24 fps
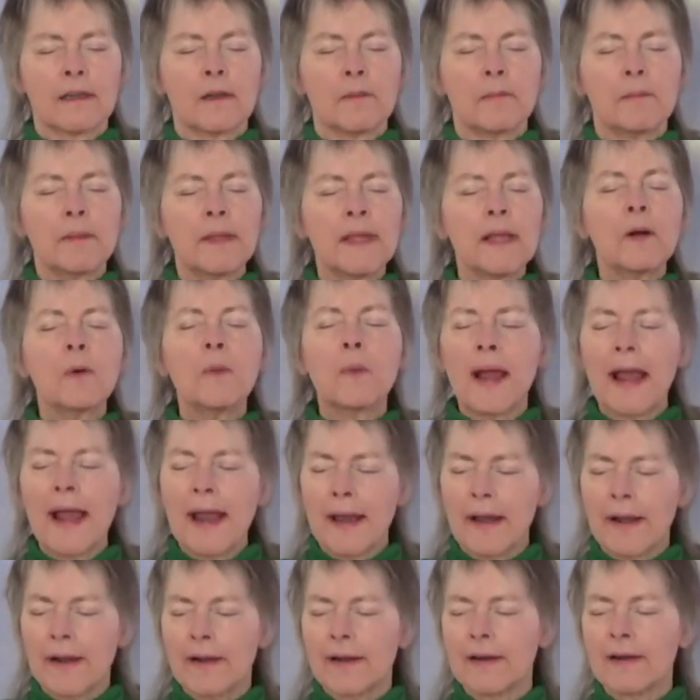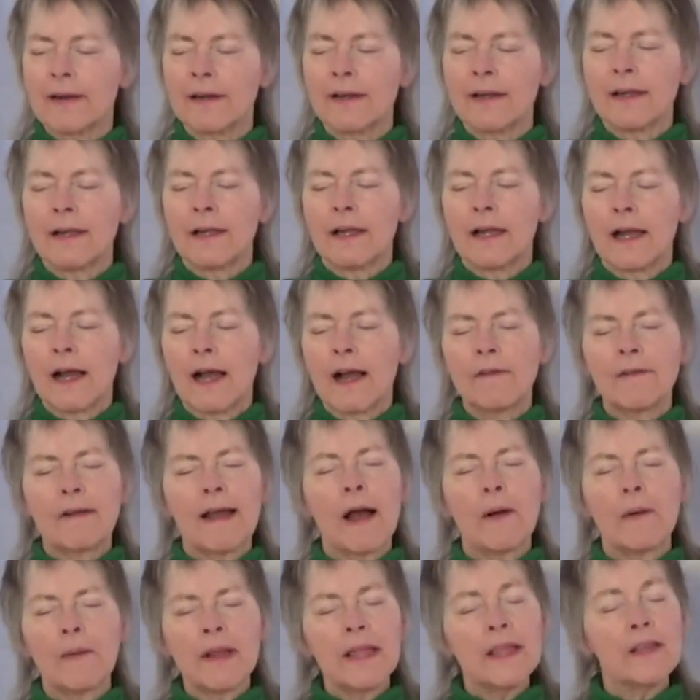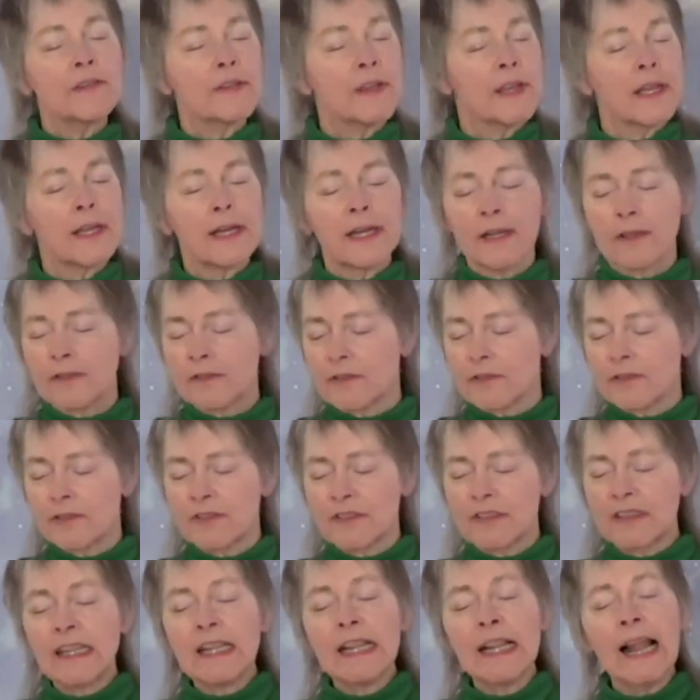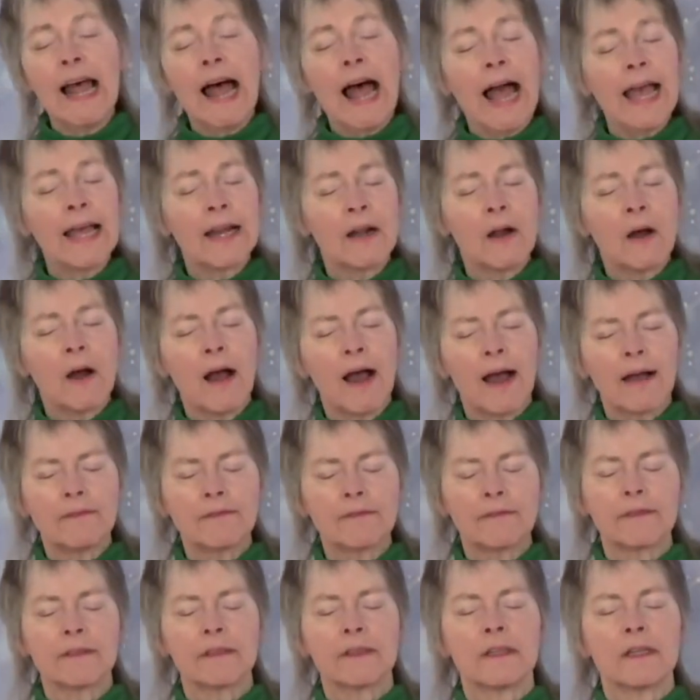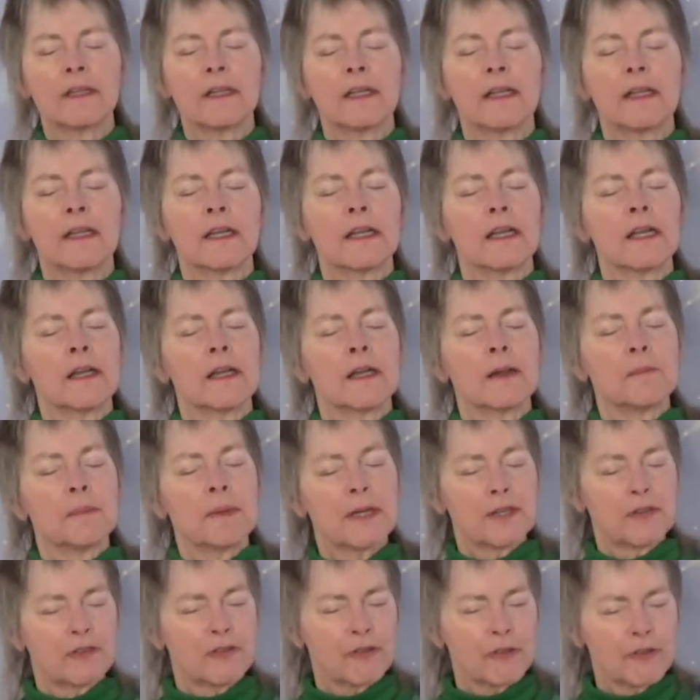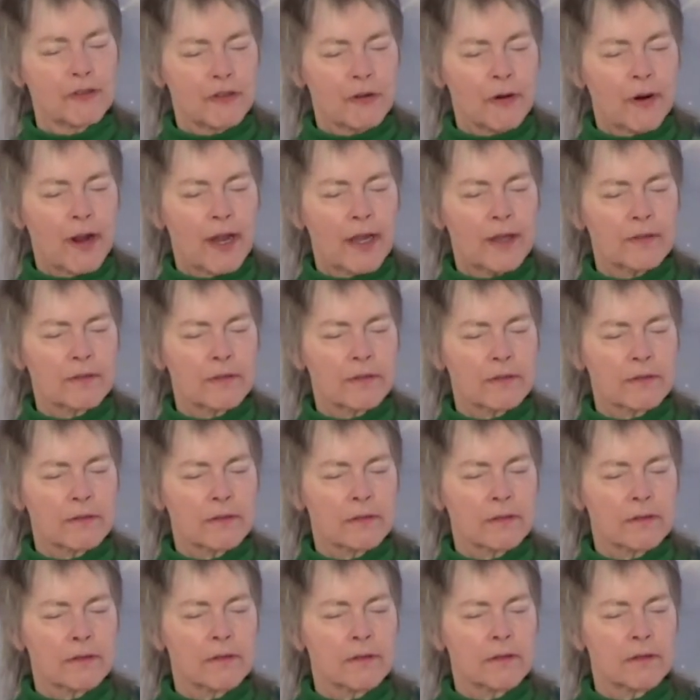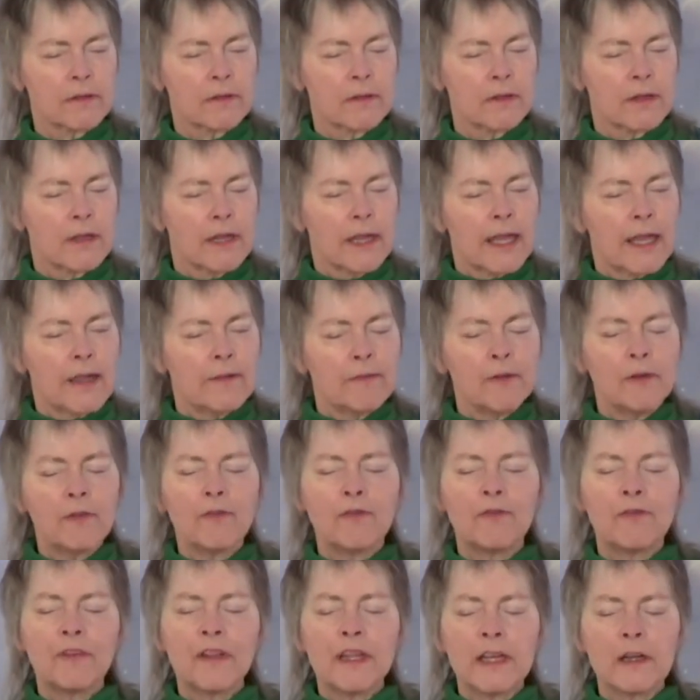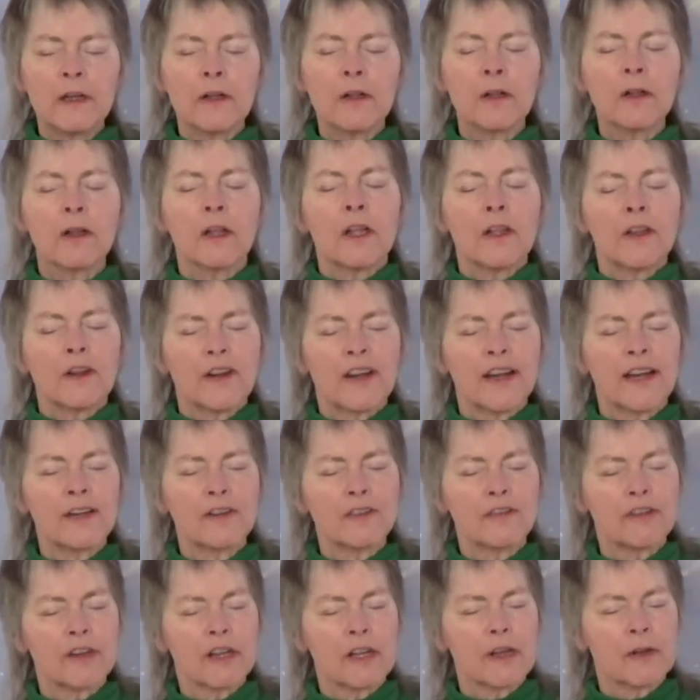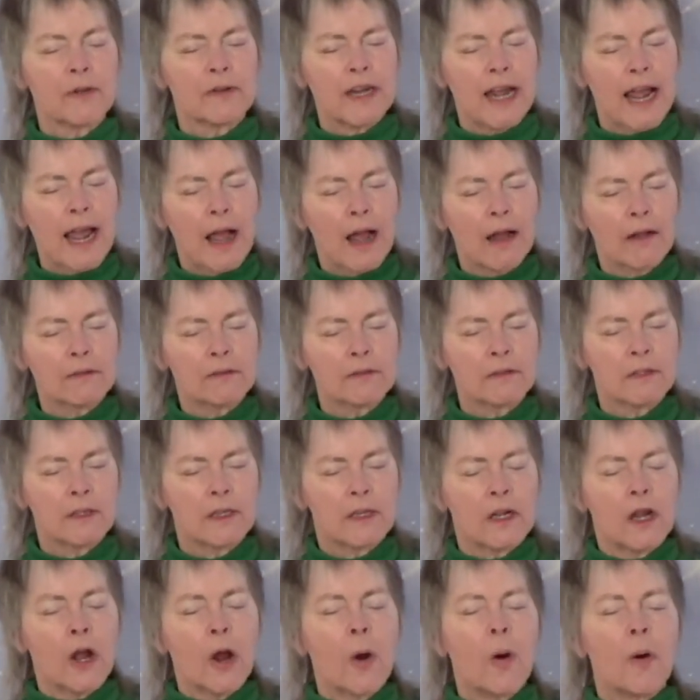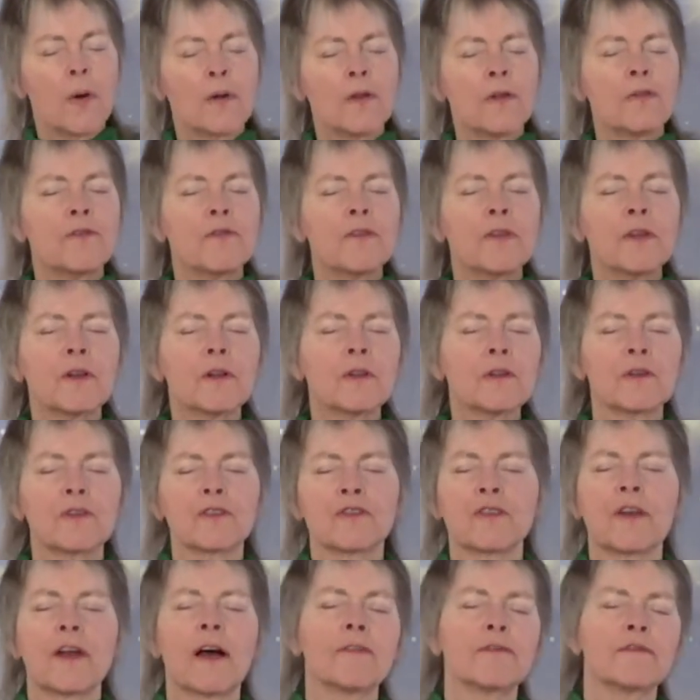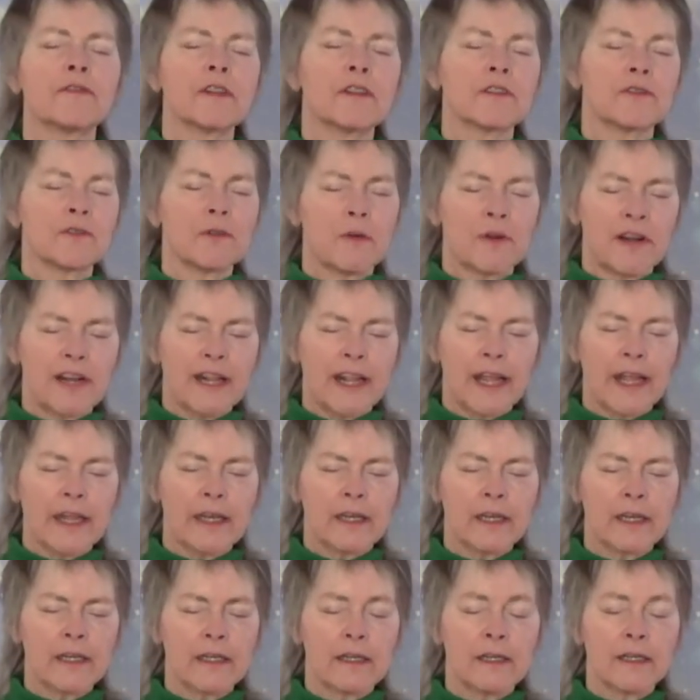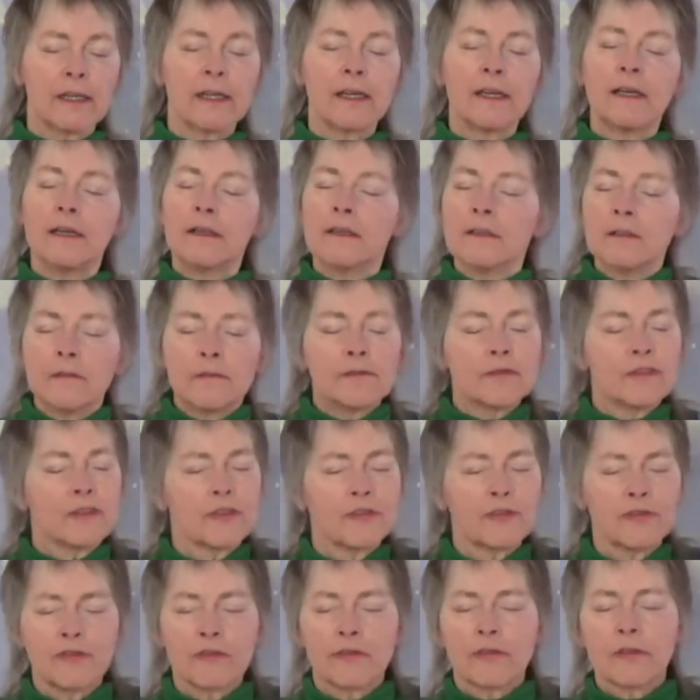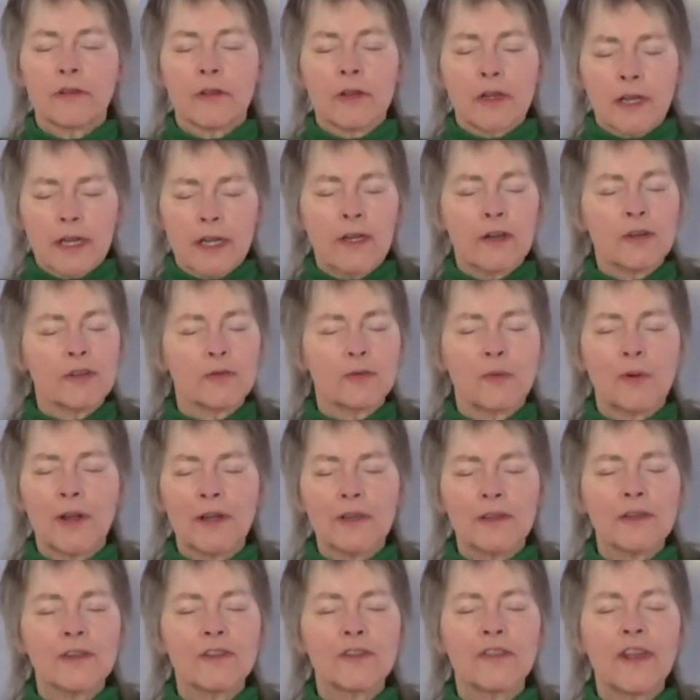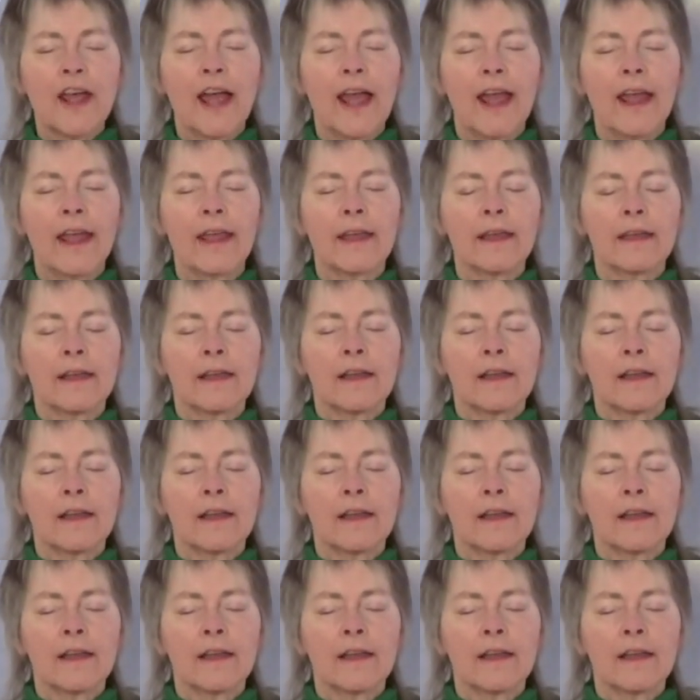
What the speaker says: Be aware of how easy it is to slide off. But it's your choice. If you feel your energy go down, or you feel yourself disoriented, just here's what to say.